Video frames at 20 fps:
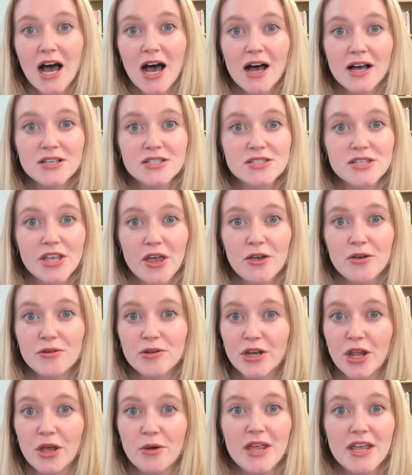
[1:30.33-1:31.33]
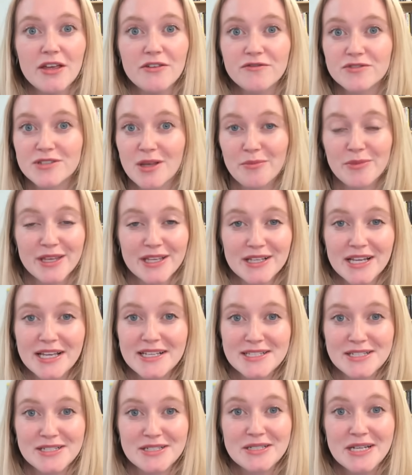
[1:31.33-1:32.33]
Uh, so, you know, if something
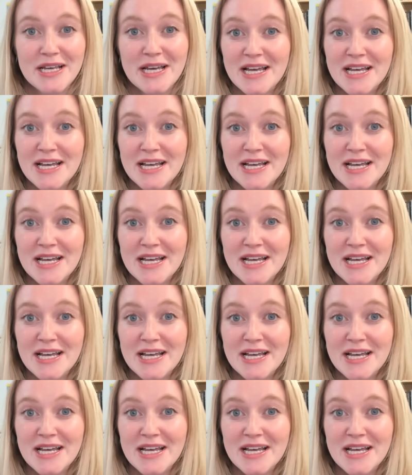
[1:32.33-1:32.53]
isn't